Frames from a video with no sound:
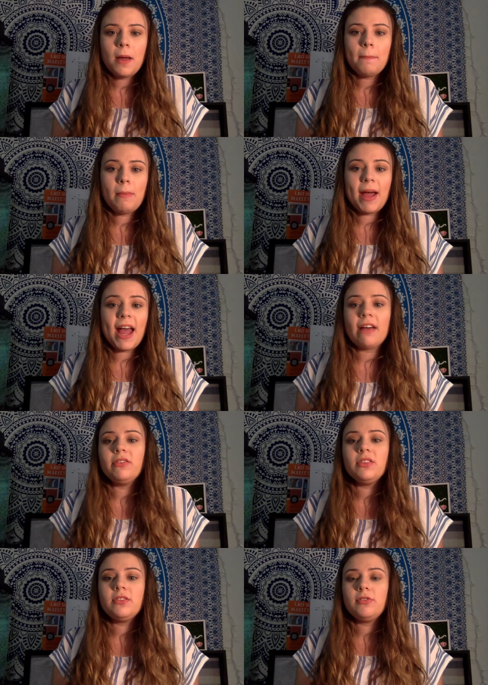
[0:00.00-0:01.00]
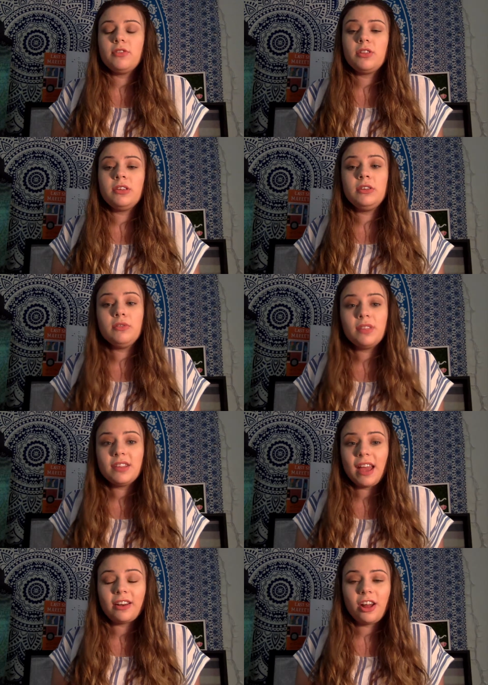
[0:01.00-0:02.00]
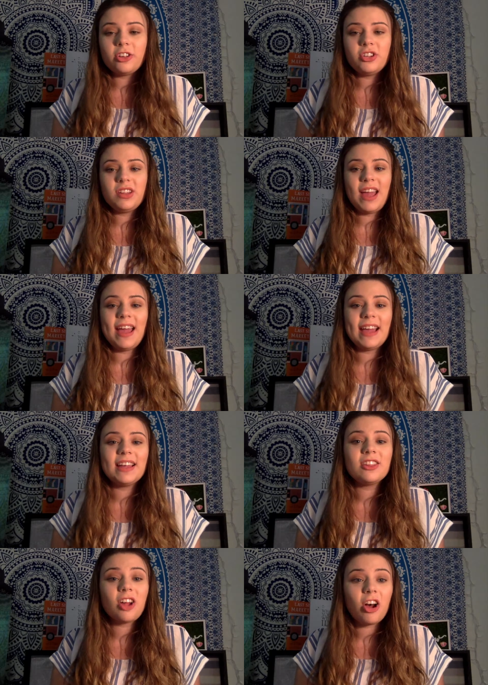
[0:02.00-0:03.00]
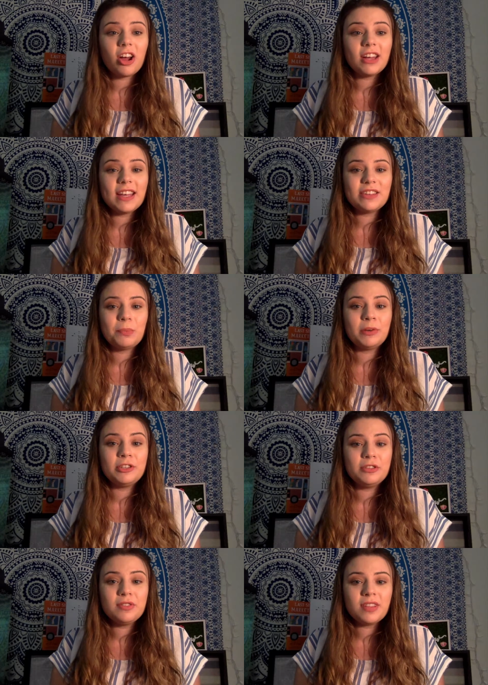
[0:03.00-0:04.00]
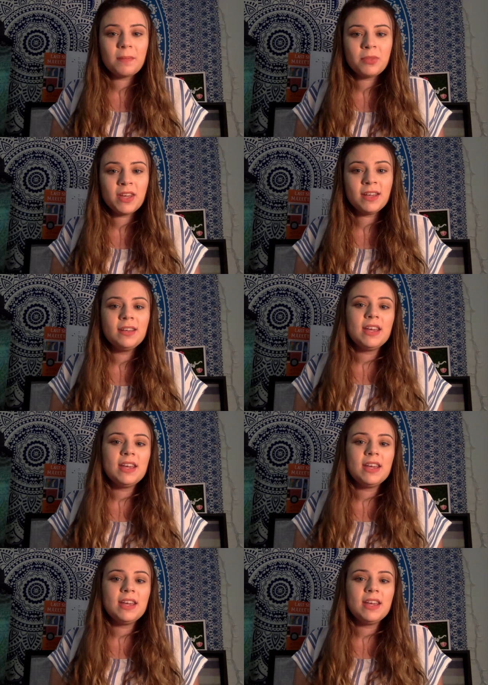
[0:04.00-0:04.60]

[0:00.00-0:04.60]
But by having the students use the technologies hands-on and to produce something,